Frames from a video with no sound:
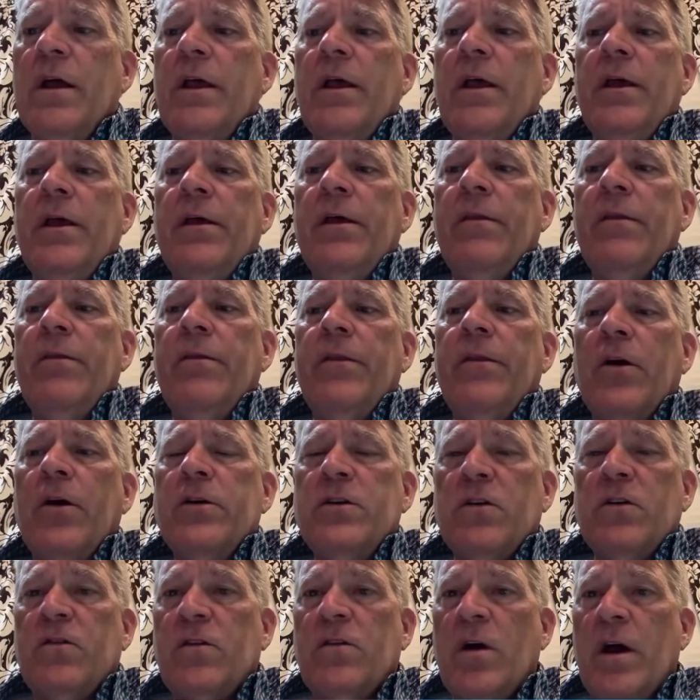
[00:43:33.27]
they're just
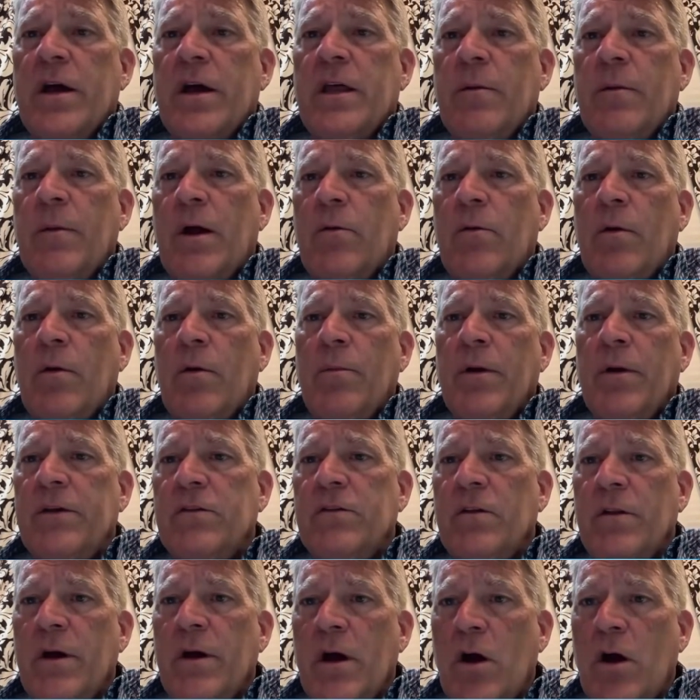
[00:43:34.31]
talking about replacing the
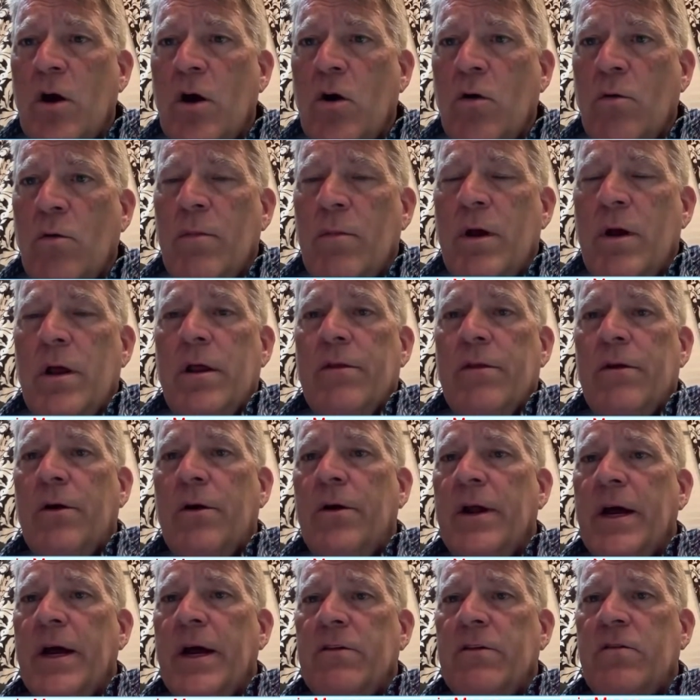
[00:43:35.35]
home. They're
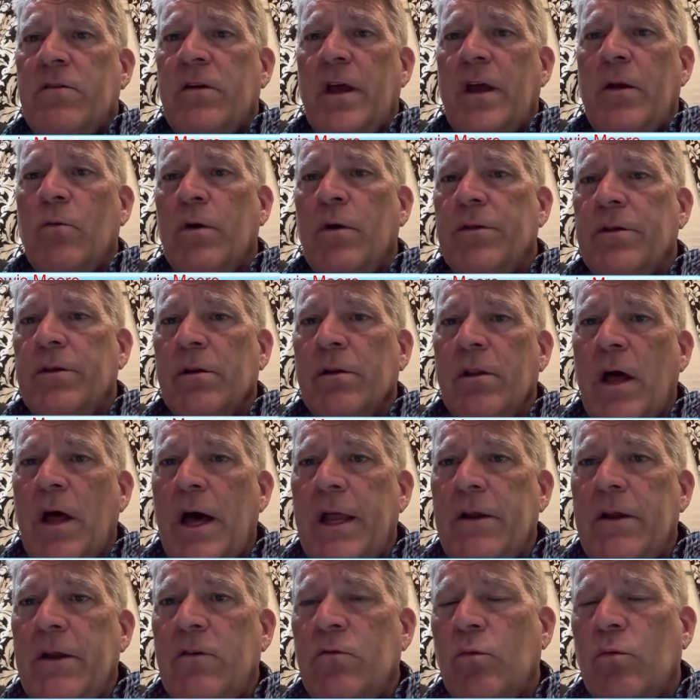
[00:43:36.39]
not saying what the
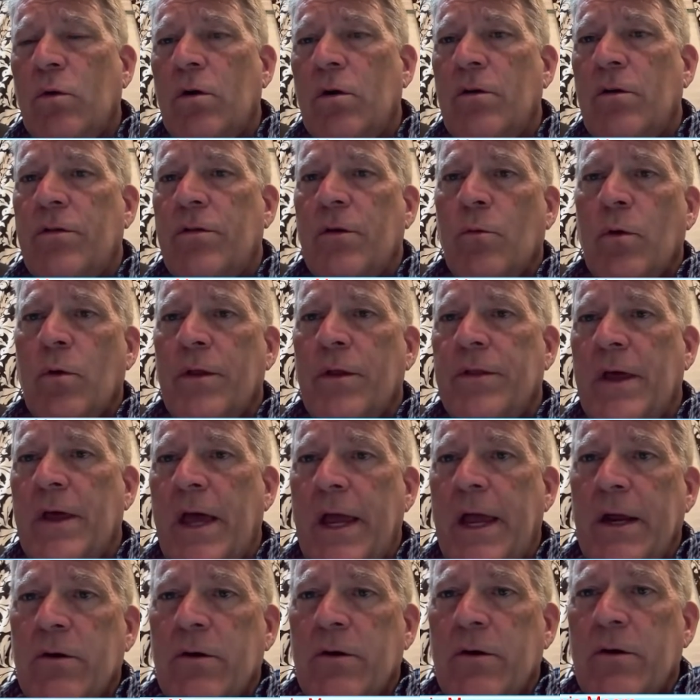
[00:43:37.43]
lot is worth or what the
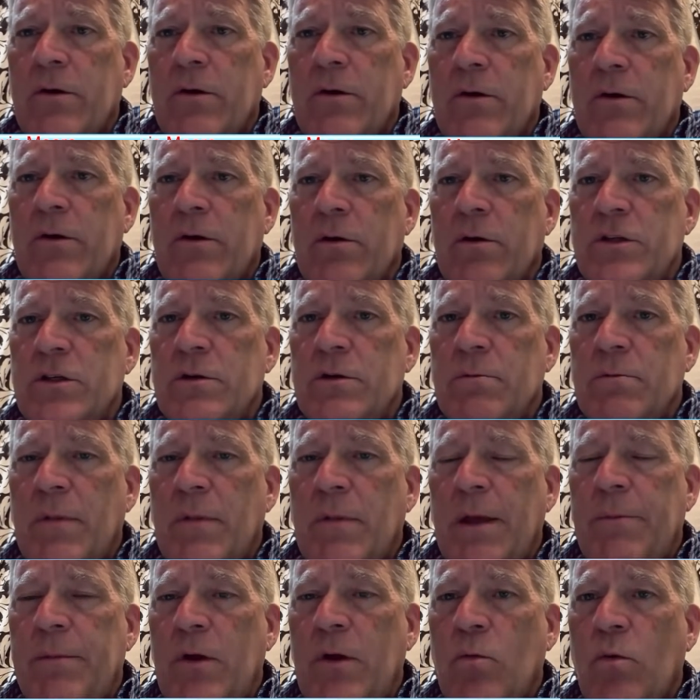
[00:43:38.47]
acreage might be
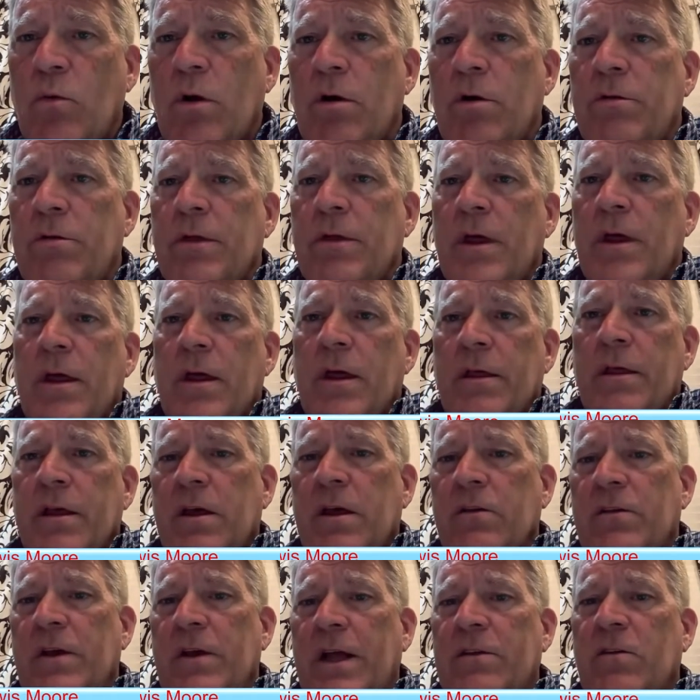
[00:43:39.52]
worth, because
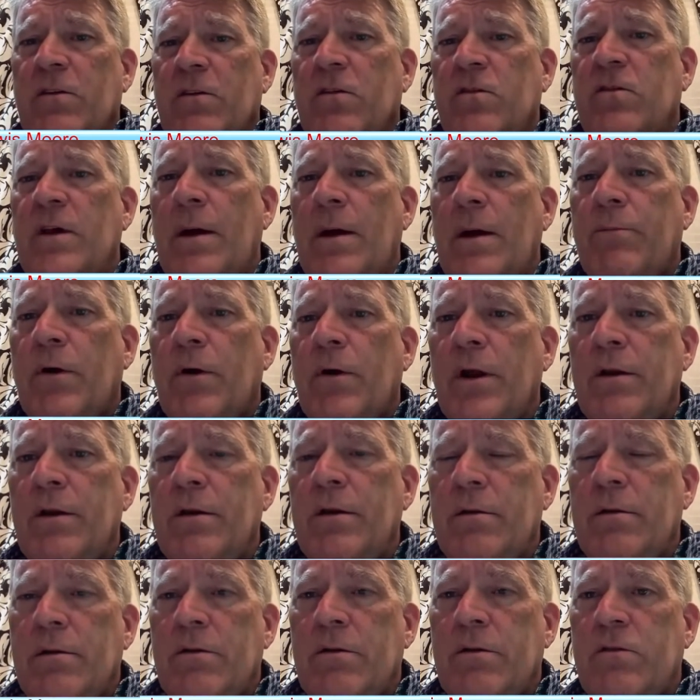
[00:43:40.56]
that's a separate
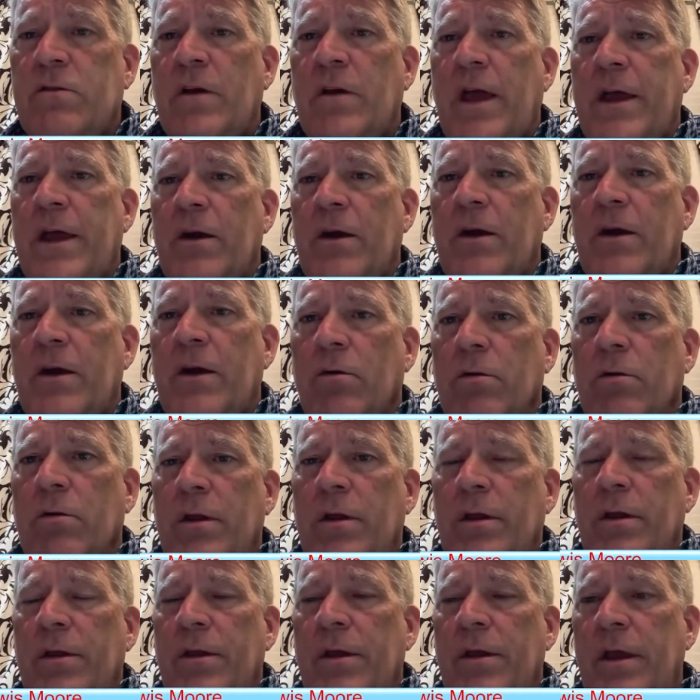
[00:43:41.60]
sale.
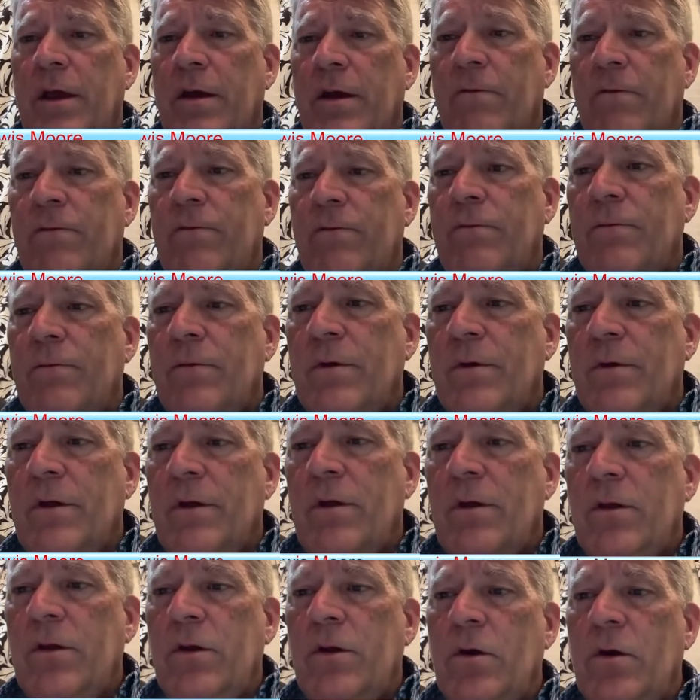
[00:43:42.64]
If
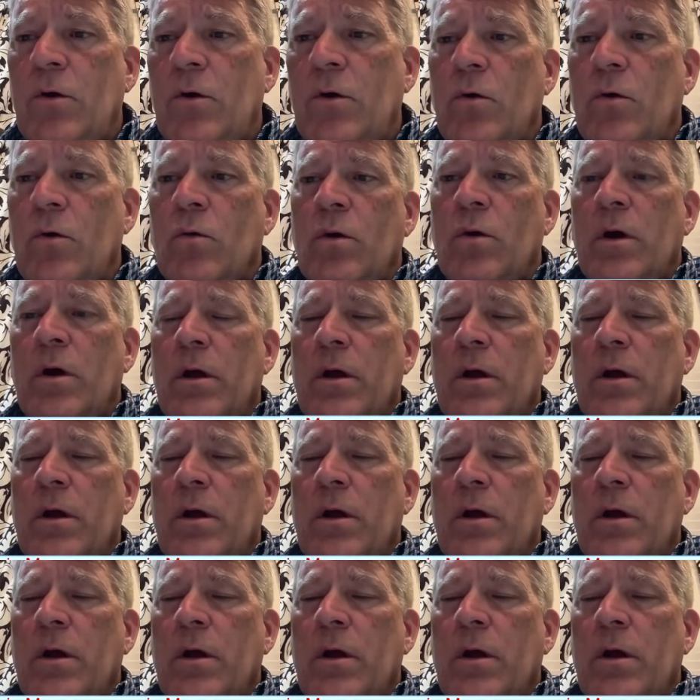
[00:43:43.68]
you